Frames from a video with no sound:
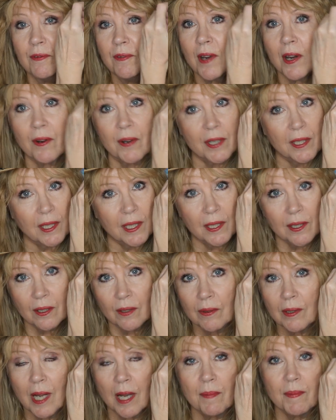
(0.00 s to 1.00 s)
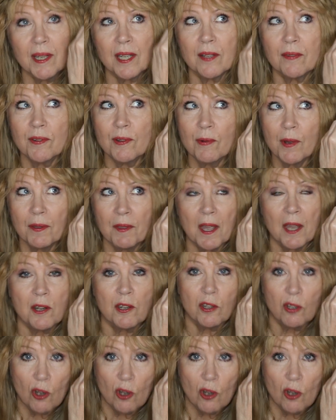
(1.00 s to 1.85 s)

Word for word: very little. I mean, if you want that